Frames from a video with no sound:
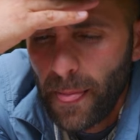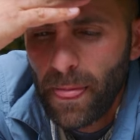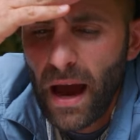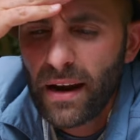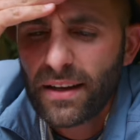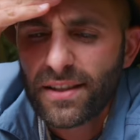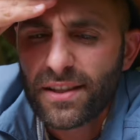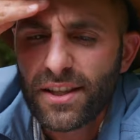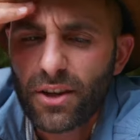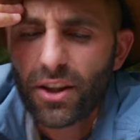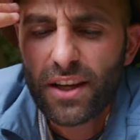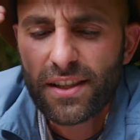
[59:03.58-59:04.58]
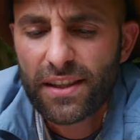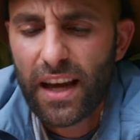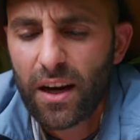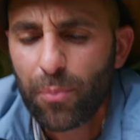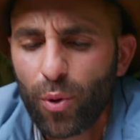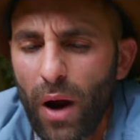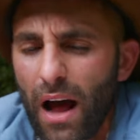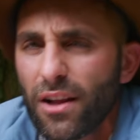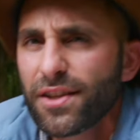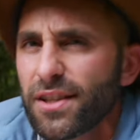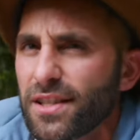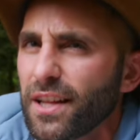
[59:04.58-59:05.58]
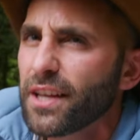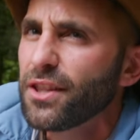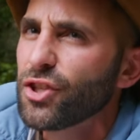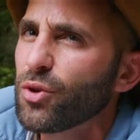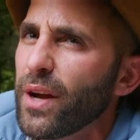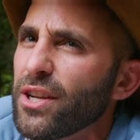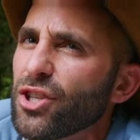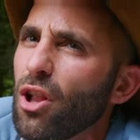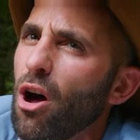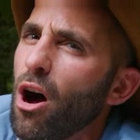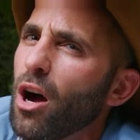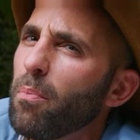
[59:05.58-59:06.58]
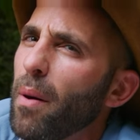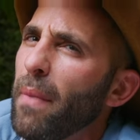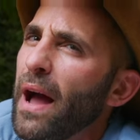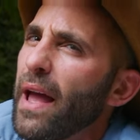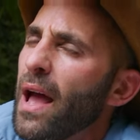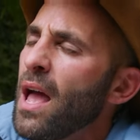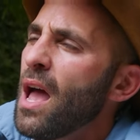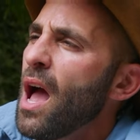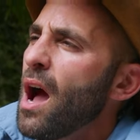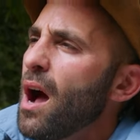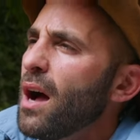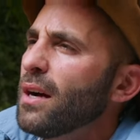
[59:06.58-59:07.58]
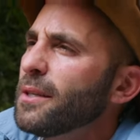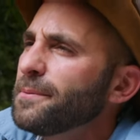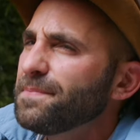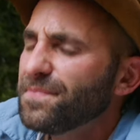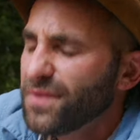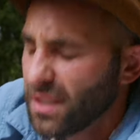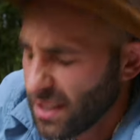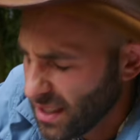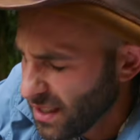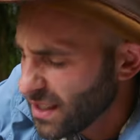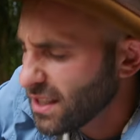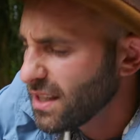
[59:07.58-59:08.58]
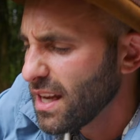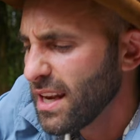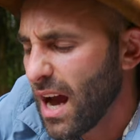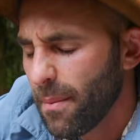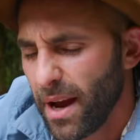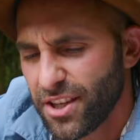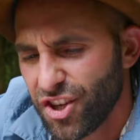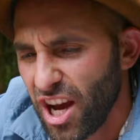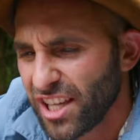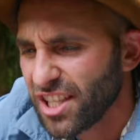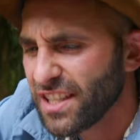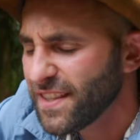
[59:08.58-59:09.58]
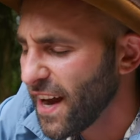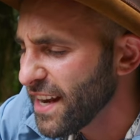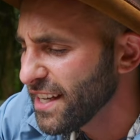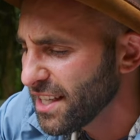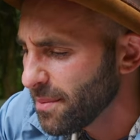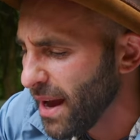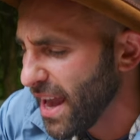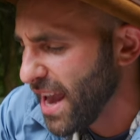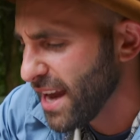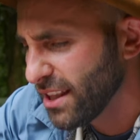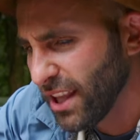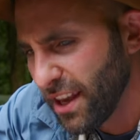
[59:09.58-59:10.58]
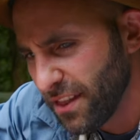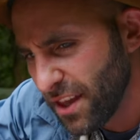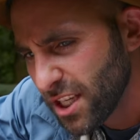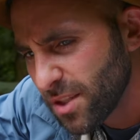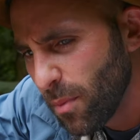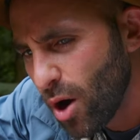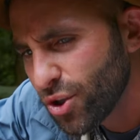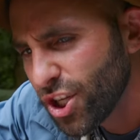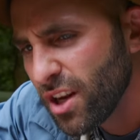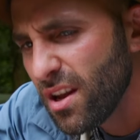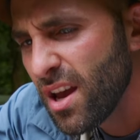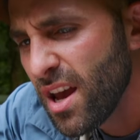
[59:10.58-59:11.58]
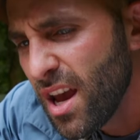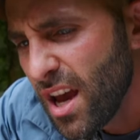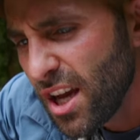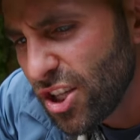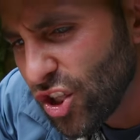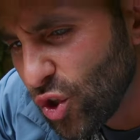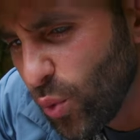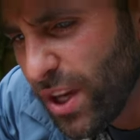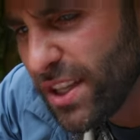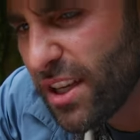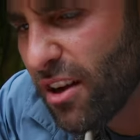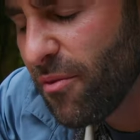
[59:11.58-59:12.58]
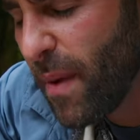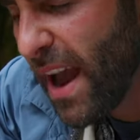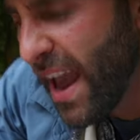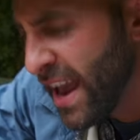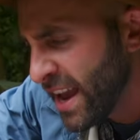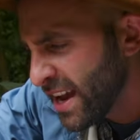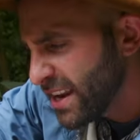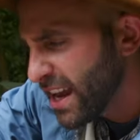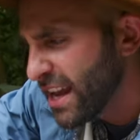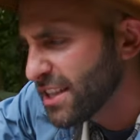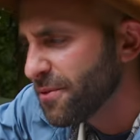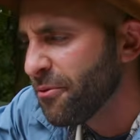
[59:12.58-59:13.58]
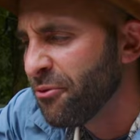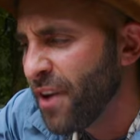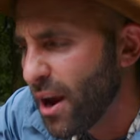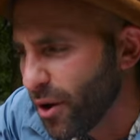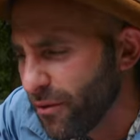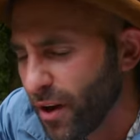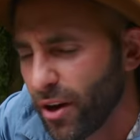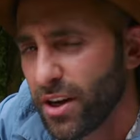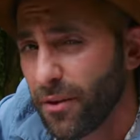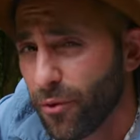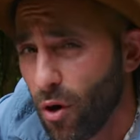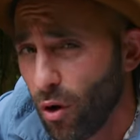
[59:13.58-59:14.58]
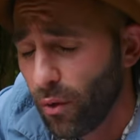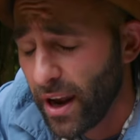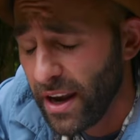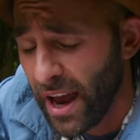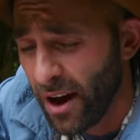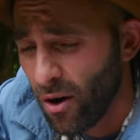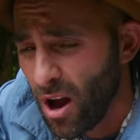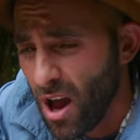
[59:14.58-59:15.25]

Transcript: not necessarily like, a state of paralysis like the tarantula hawk, but my any tightness in your chest or not my chest, tightness in my hand. Like this motion, squeezing of my hand is very, very difficult right now.